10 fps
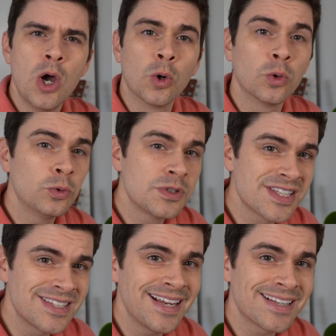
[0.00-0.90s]
all
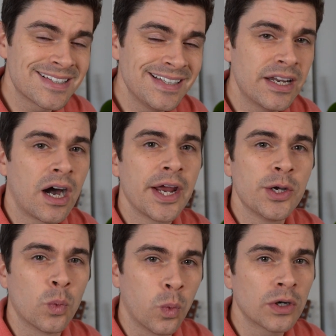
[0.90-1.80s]
69
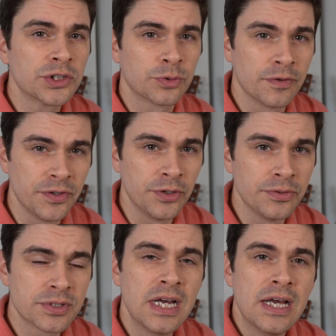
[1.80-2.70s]
watch reviews